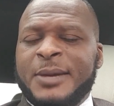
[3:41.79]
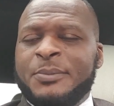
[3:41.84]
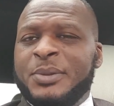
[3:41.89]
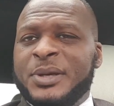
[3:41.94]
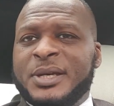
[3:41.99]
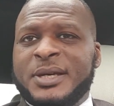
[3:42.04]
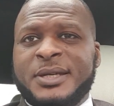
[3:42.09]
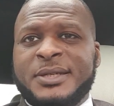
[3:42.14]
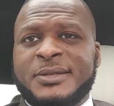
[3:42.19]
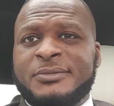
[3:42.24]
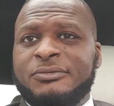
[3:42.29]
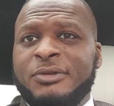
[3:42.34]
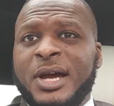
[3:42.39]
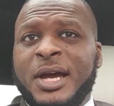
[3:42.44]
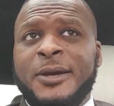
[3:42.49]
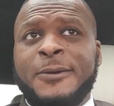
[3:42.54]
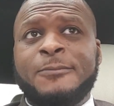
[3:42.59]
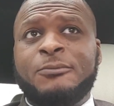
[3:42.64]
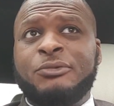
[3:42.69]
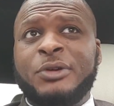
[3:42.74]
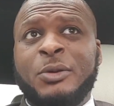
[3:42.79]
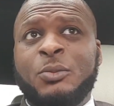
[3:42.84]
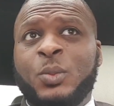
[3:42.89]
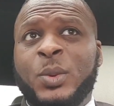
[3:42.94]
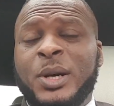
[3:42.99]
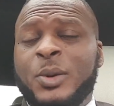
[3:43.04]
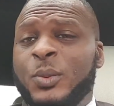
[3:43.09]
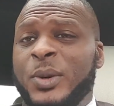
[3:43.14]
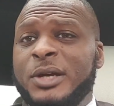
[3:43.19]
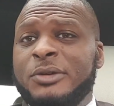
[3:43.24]
because
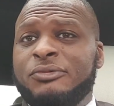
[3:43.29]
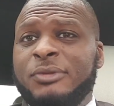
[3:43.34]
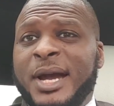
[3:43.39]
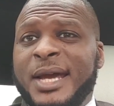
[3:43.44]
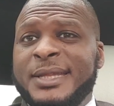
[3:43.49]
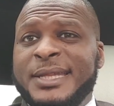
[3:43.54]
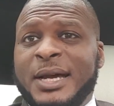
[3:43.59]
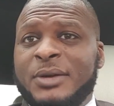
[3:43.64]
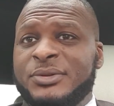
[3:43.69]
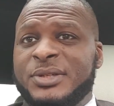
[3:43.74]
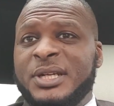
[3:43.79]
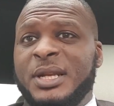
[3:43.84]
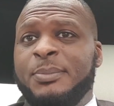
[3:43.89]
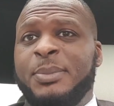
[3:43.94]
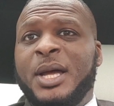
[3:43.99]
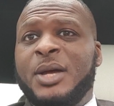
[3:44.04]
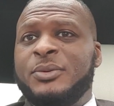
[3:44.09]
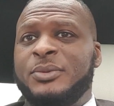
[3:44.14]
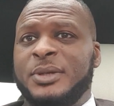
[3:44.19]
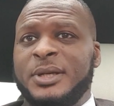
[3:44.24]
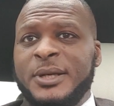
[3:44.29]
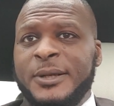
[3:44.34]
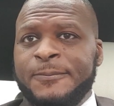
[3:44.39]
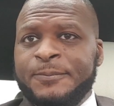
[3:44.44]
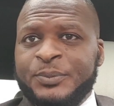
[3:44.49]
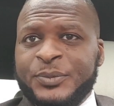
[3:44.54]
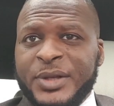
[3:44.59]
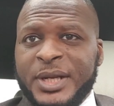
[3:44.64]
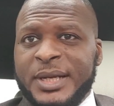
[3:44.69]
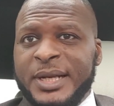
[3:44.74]
we're right down to the bone
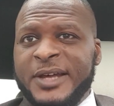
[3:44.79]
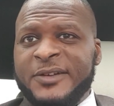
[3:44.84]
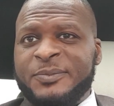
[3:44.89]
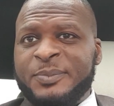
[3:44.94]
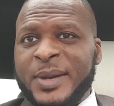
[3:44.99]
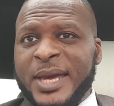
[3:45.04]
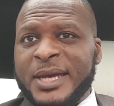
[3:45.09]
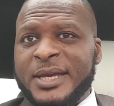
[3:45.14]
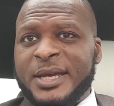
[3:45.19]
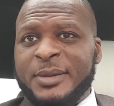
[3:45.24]
at left back.